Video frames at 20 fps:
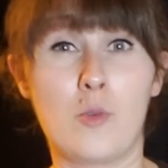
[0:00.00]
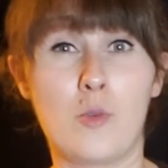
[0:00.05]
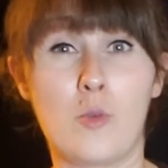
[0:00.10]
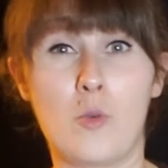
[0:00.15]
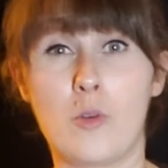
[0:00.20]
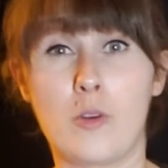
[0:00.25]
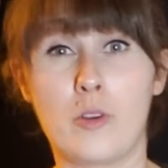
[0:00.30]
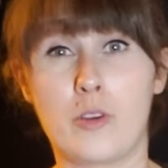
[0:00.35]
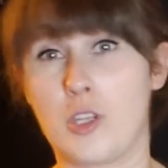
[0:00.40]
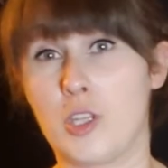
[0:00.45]

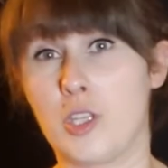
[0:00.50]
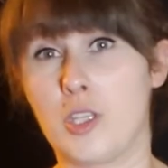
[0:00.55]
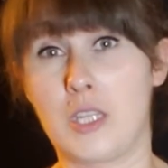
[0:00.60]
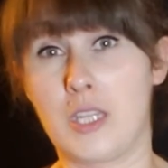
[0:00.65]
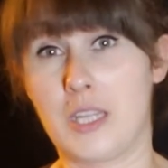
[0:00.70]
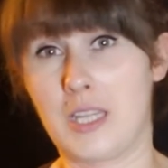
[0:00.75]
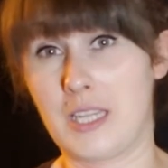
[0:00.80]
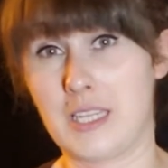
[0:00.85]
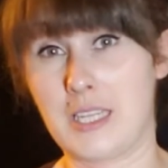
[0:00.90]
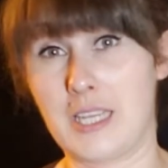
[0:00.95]
or just
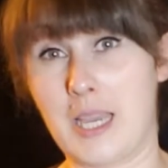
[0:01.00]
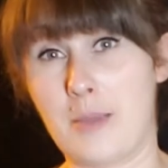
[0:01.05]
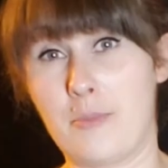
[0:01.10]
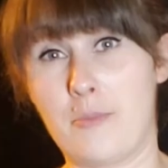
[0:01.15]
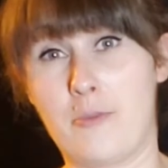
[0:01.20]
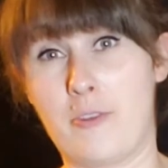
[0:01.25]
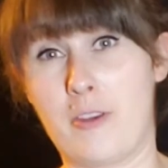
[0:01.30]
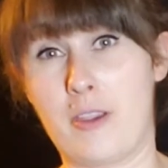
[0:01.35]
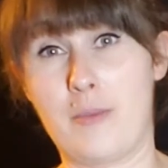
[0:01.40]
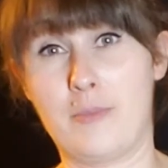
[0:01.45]
in the time
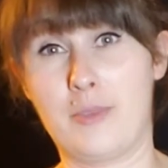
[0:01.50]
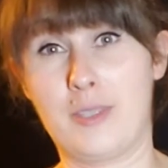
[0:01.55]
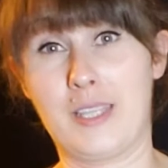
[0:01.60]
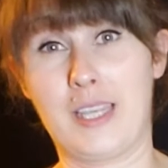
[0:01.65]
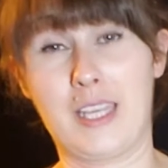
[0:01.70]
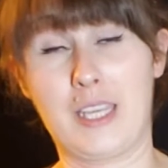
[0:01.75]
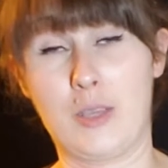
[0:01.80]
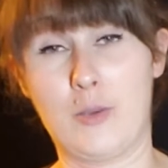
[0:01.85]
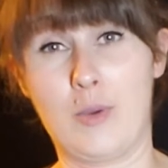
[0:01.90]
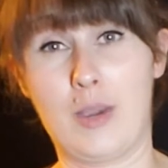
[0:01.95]
frames
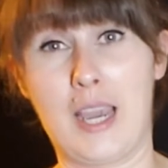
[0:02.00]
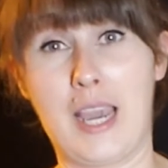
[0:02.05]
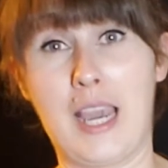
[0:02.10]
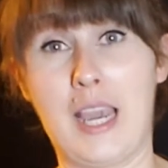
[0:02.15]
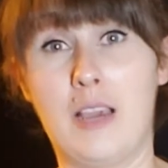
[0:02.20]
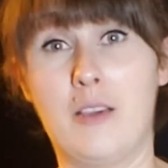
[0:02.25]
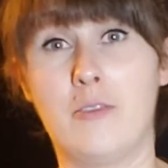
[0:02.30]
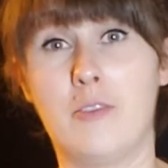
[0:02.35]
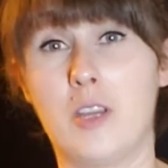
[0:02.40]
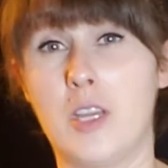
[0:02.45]
that you
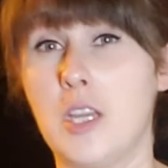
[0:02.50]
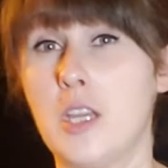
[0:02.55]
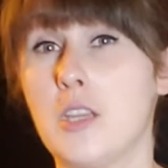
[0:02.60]
have.